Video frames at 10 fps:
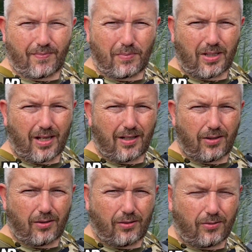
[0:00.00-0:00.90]
But yeah,
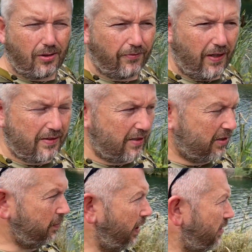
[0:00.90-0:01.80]
what a
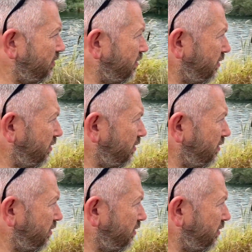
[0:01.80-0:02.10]
fantastic place.